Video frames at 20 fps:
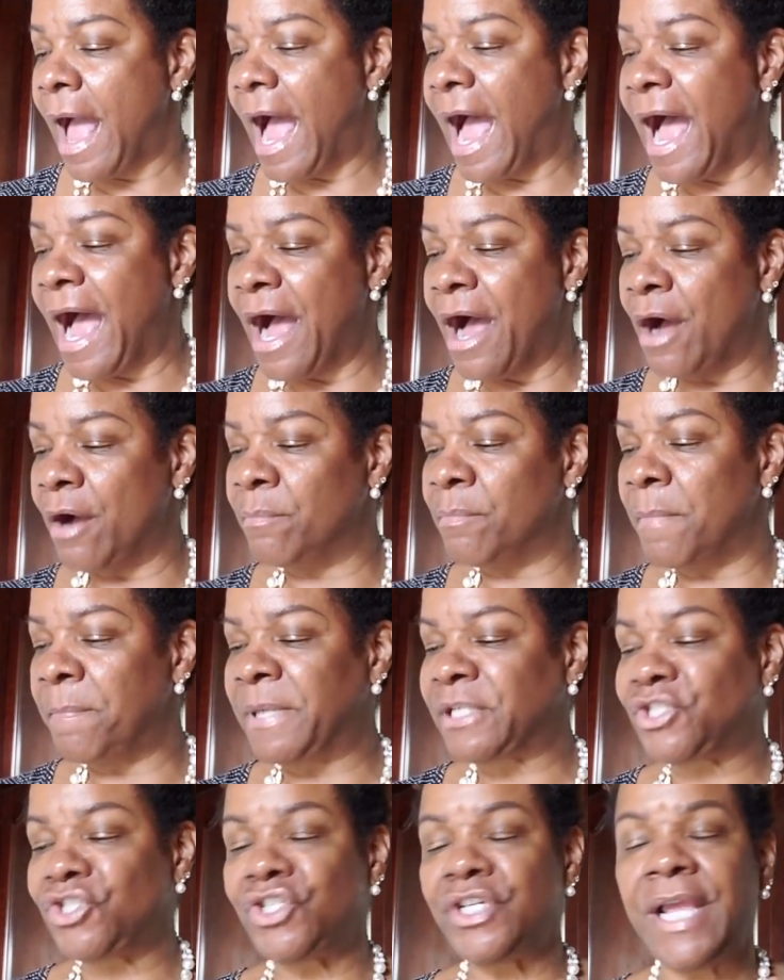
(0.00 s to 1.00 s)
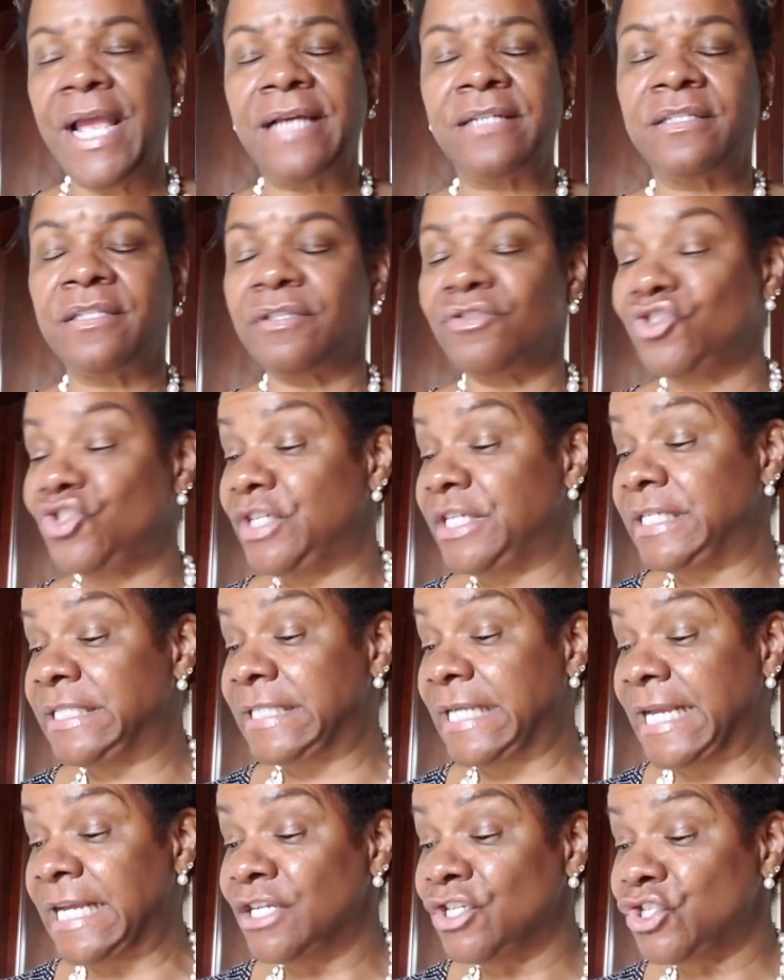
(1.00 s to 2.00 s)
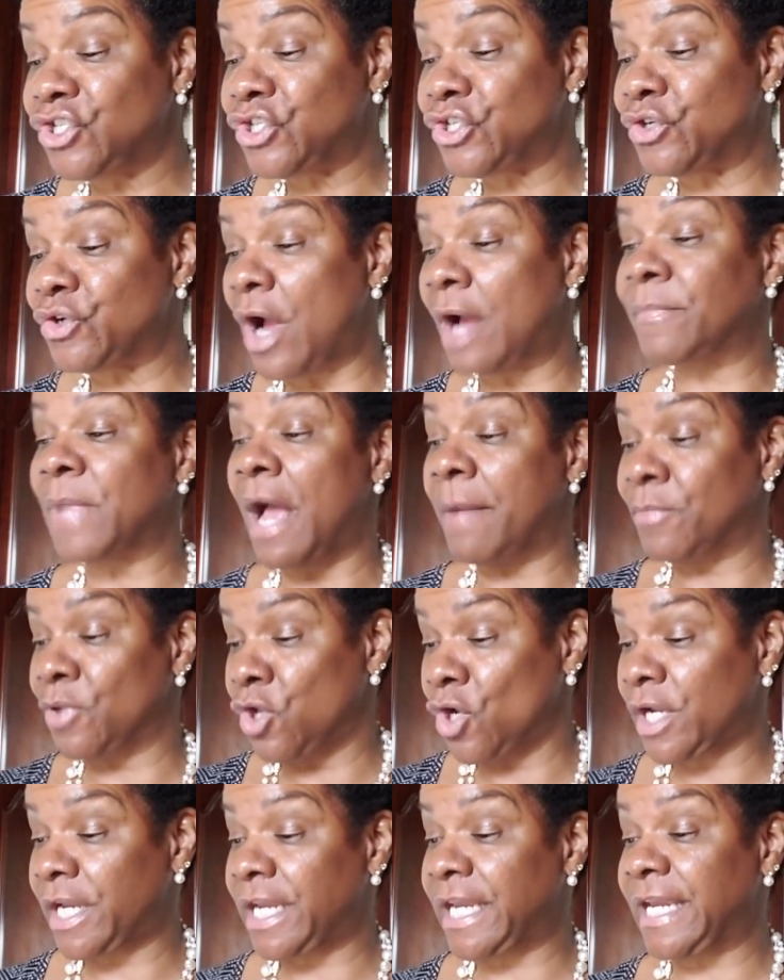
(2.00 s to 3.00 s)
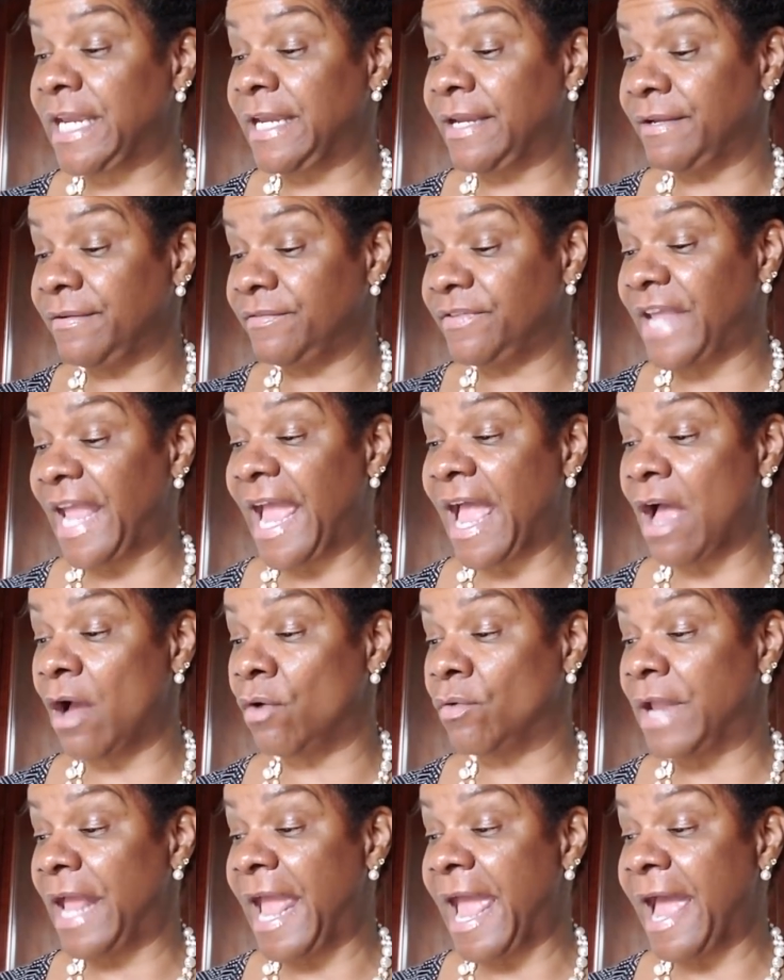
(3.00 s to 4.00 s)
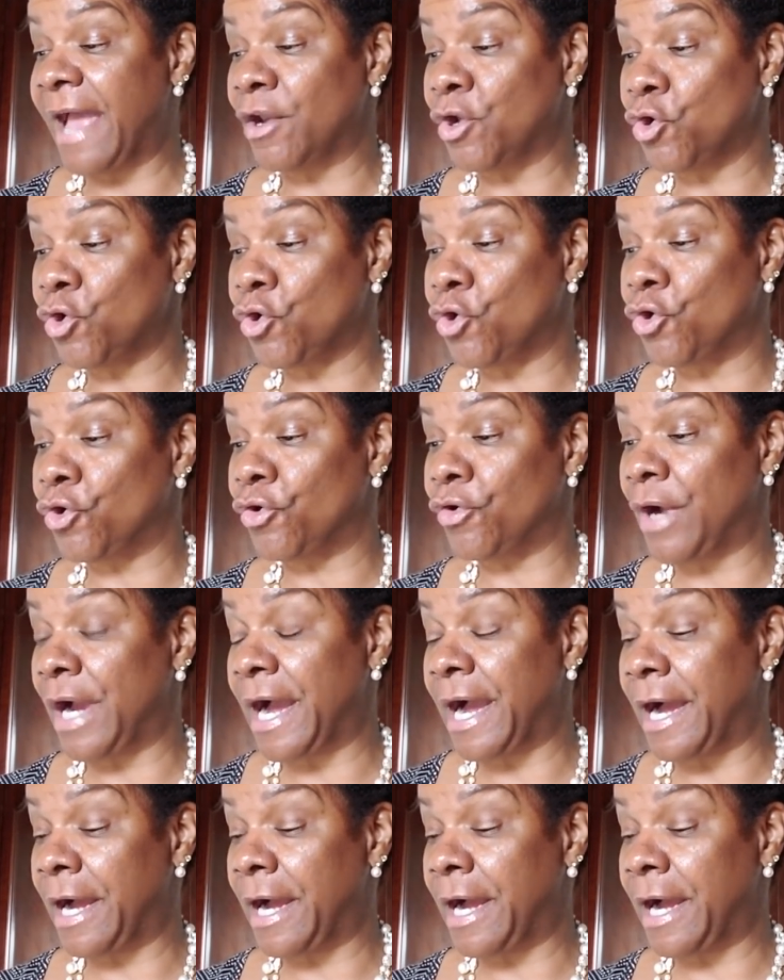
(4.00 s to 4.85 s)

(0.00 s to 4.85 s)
But she's into, I'm looking down at her